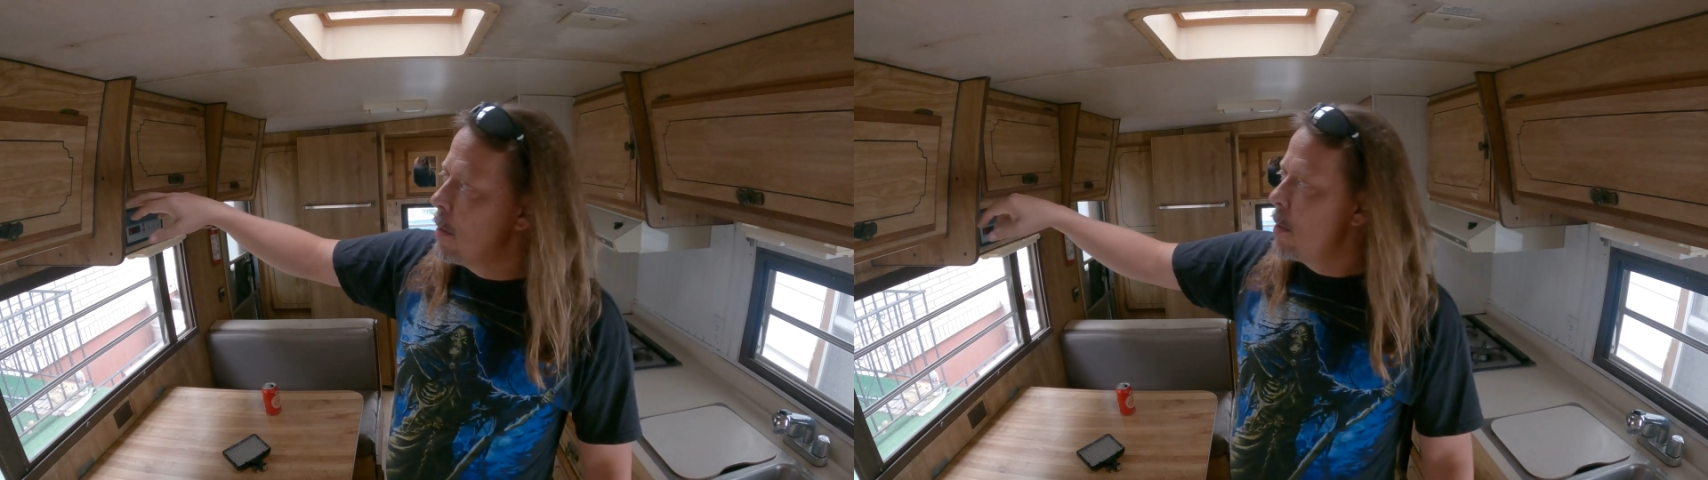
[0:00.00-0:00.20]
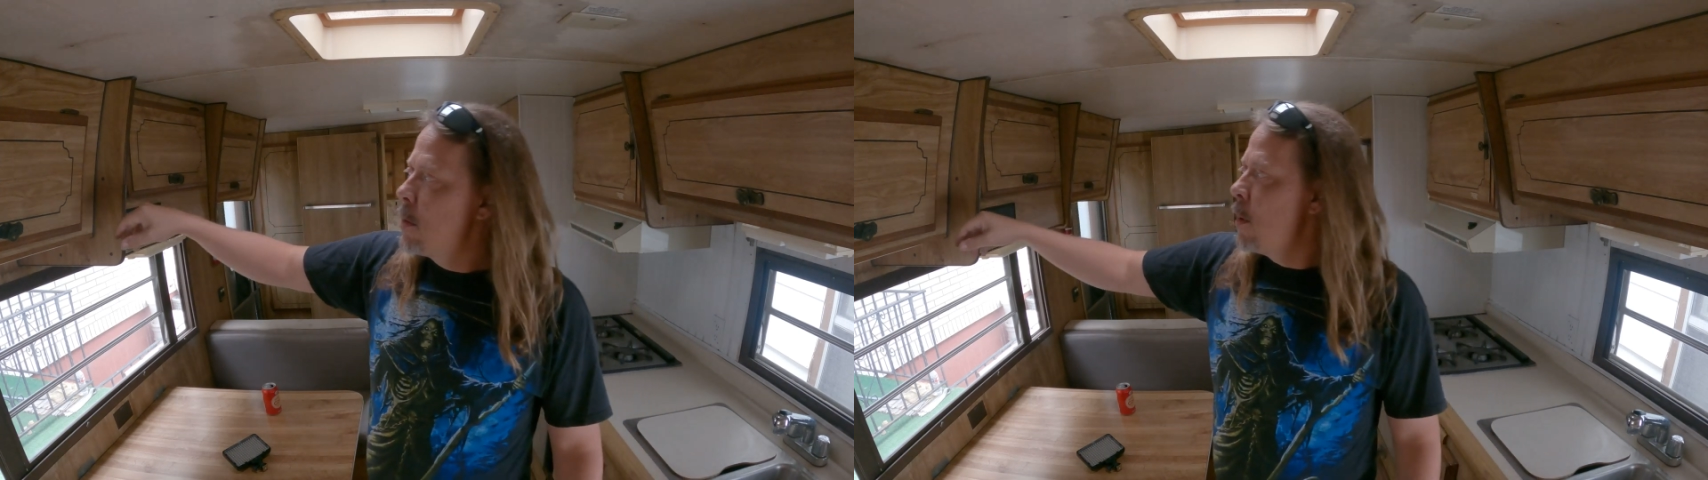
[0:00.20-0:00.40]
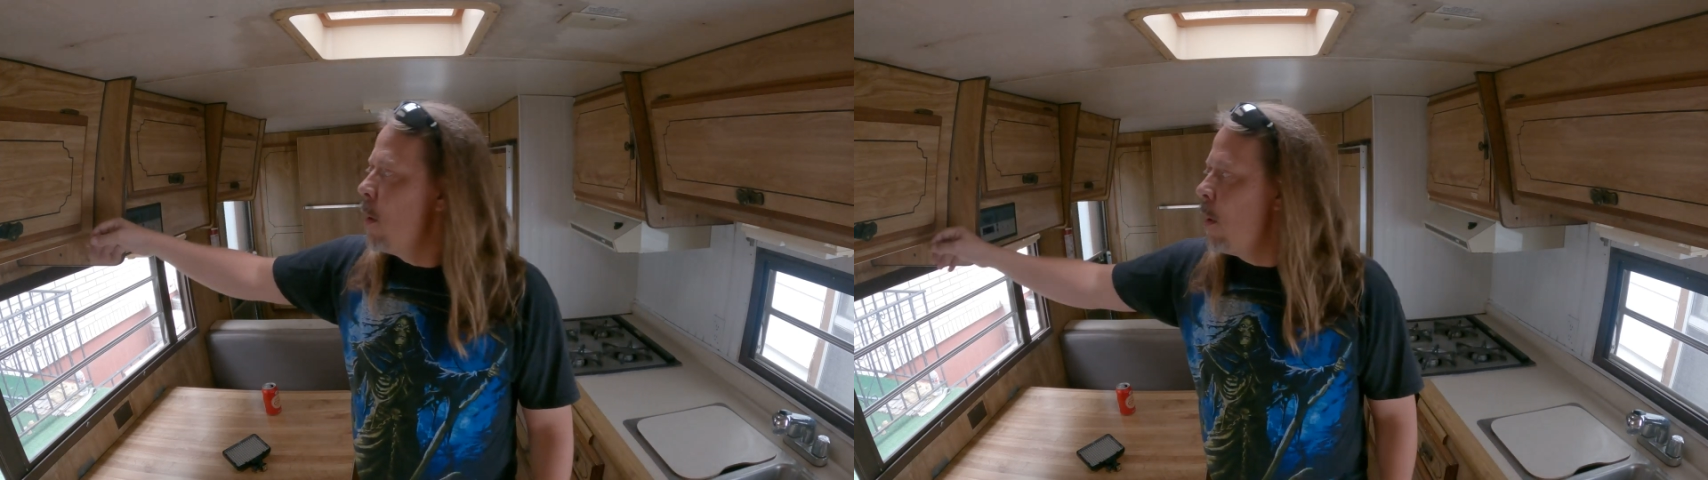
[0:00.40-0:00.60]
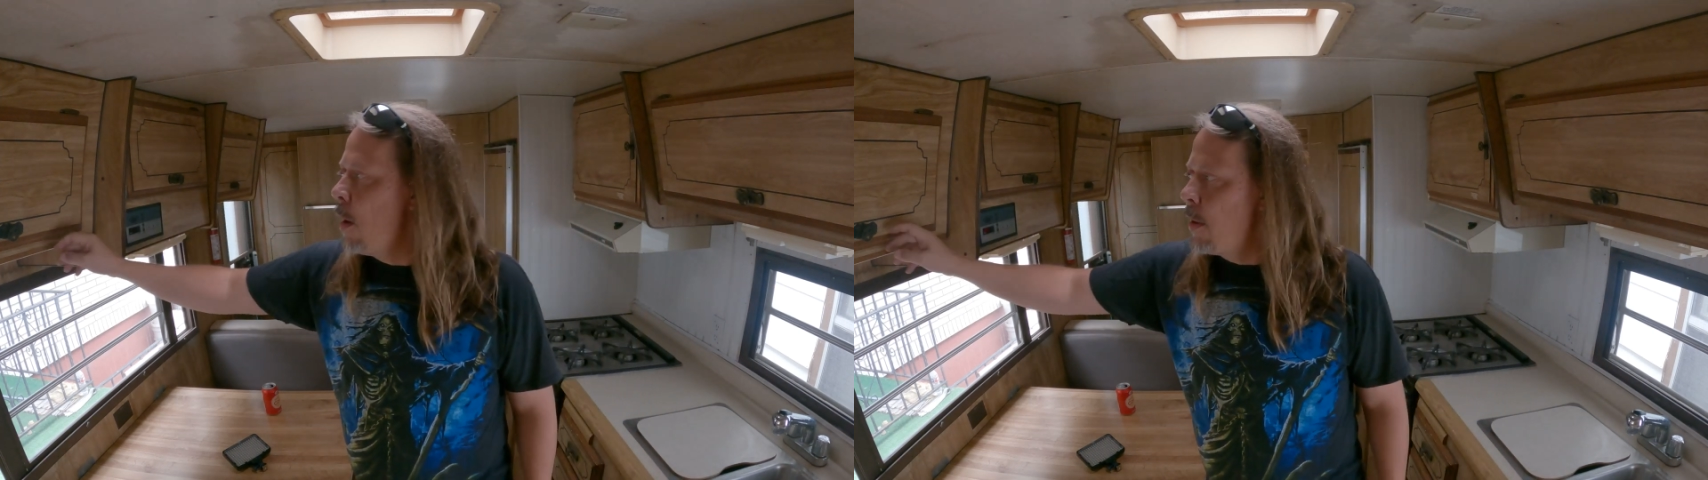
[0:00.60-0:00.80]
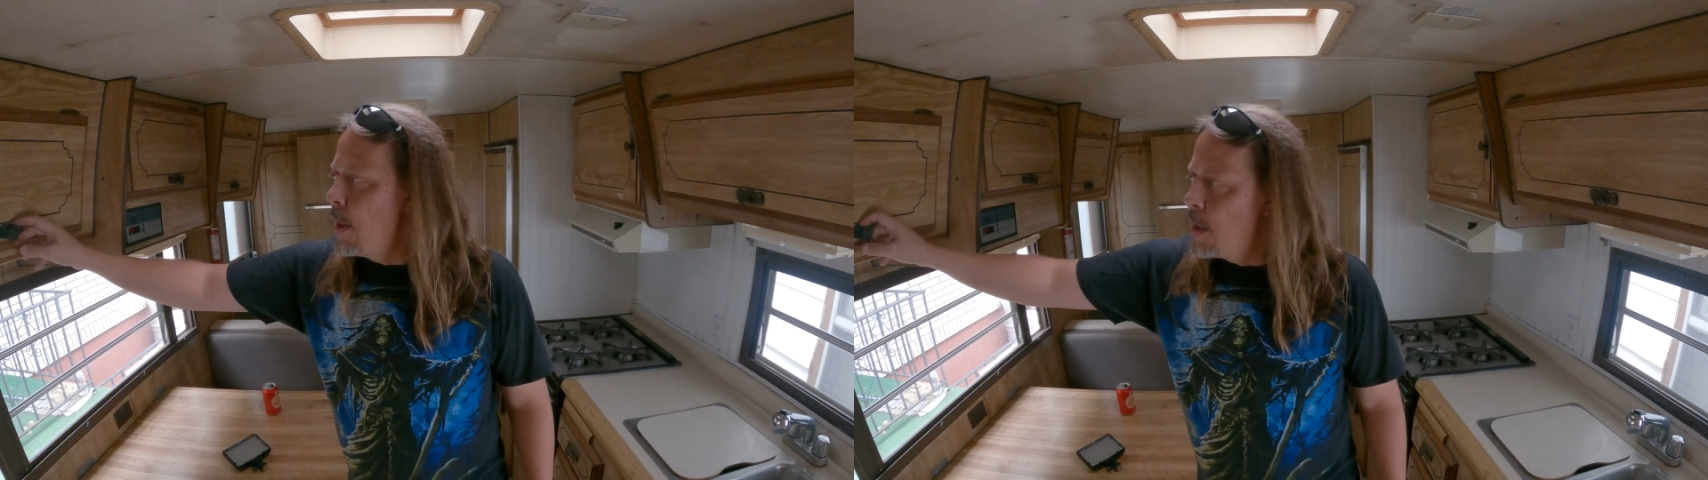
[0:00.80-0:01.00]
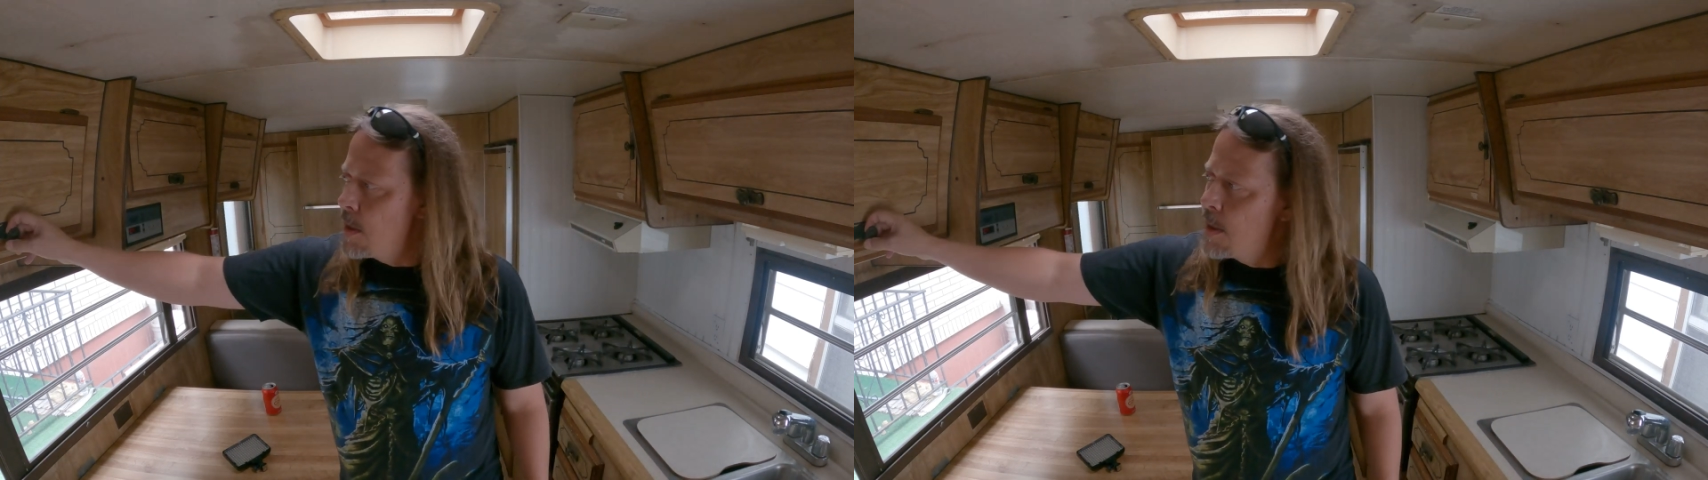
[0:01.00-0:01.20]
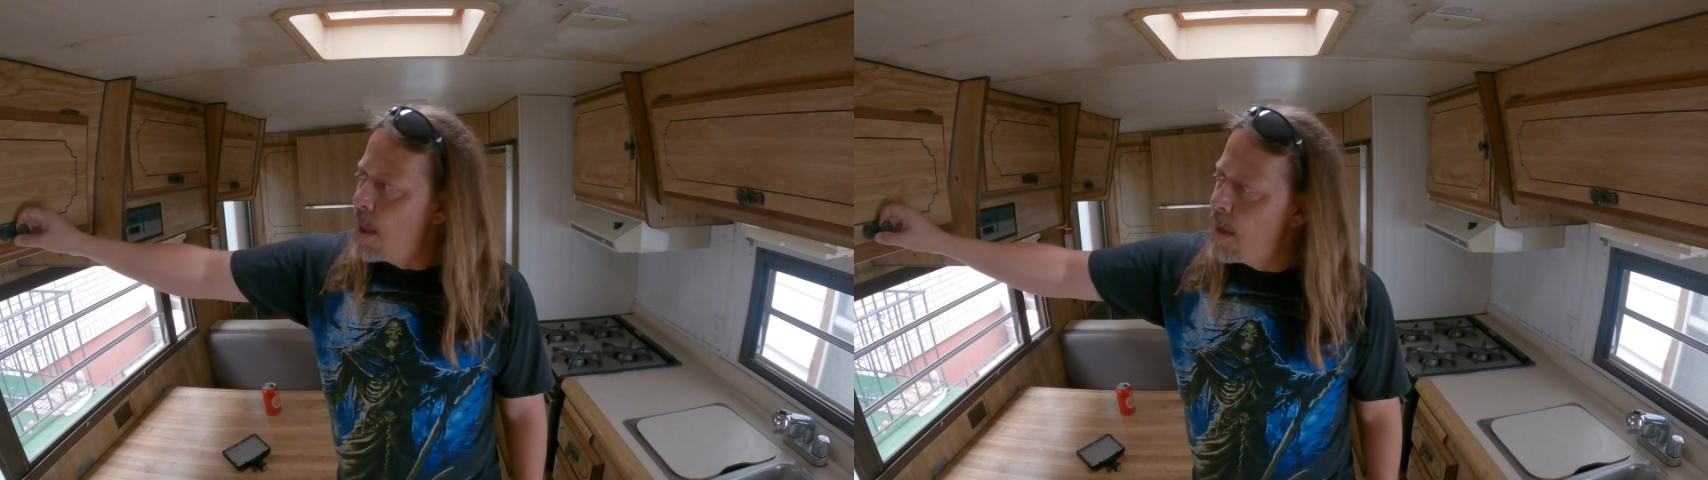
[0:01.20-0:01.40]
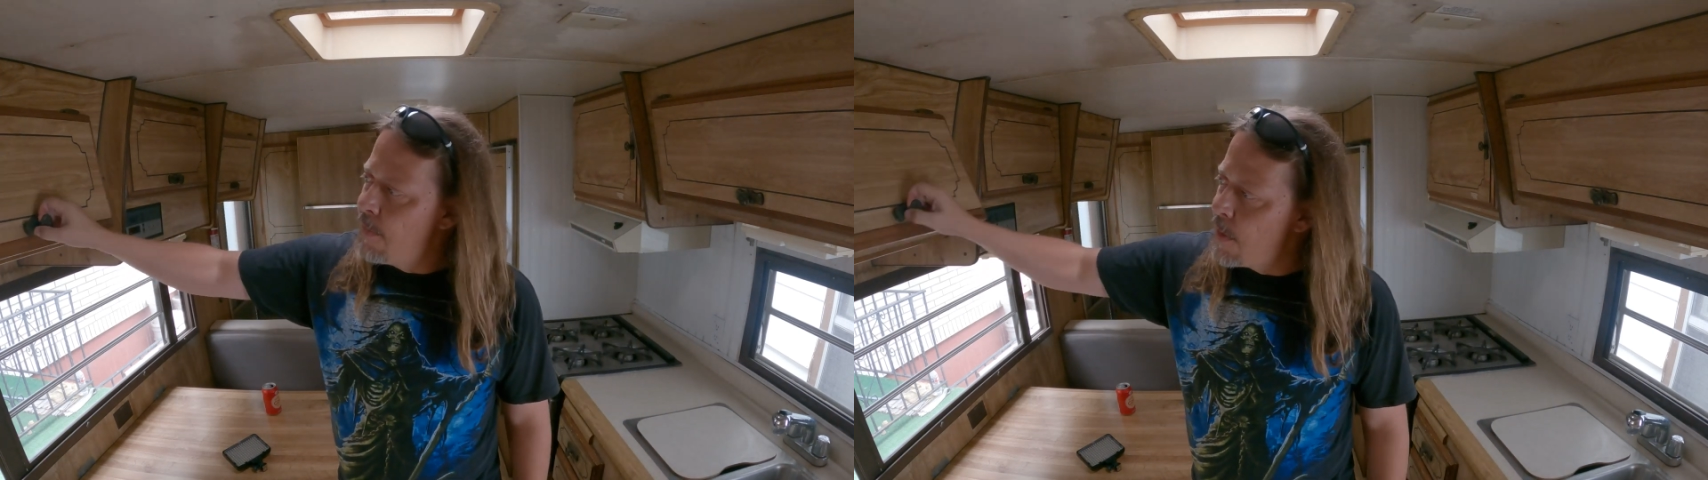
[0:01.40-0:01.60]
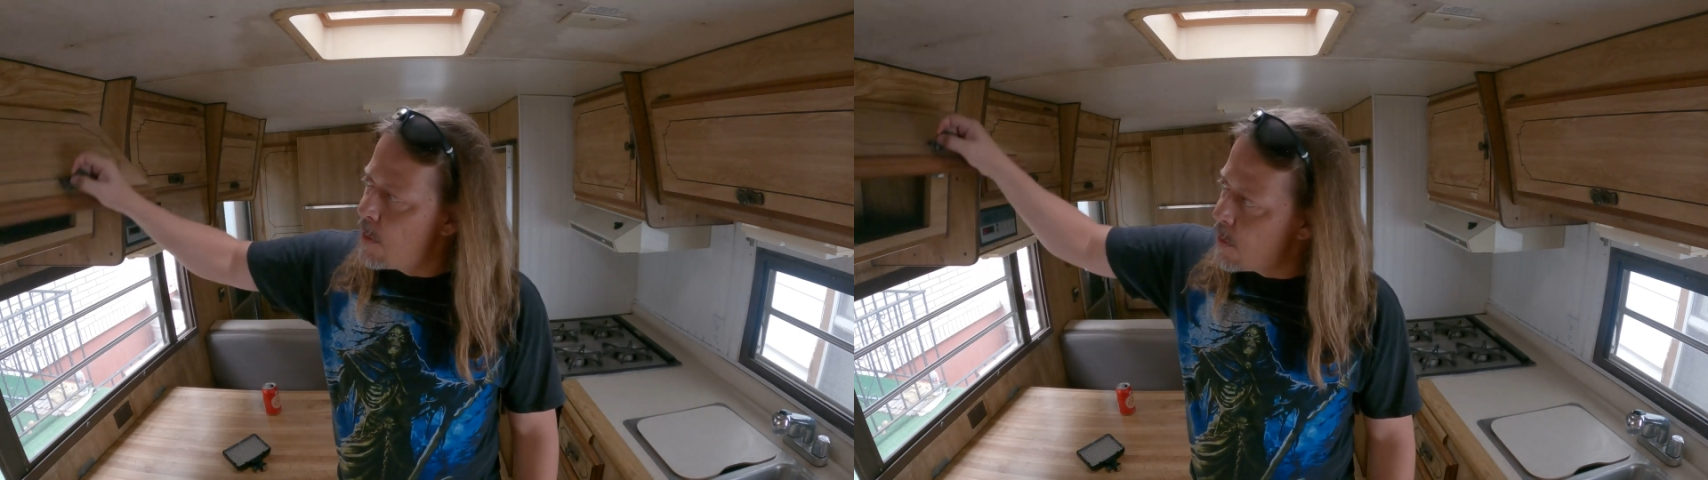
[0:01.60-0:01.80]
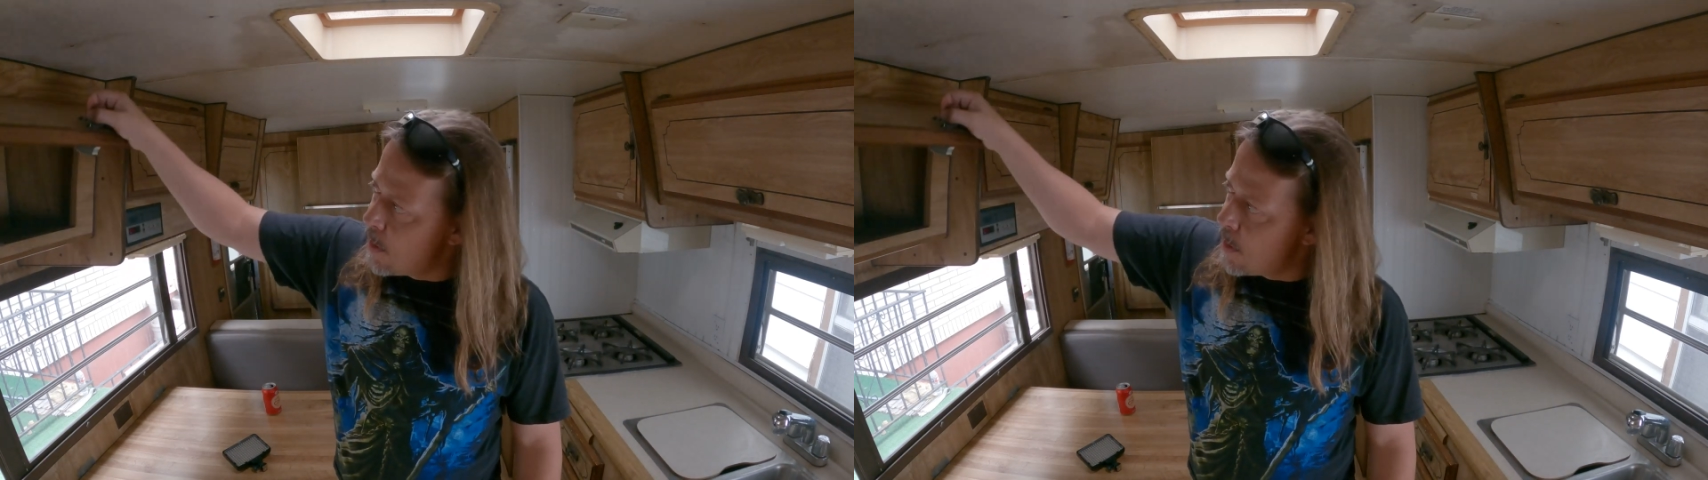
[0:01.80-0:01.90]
so on the inside of it or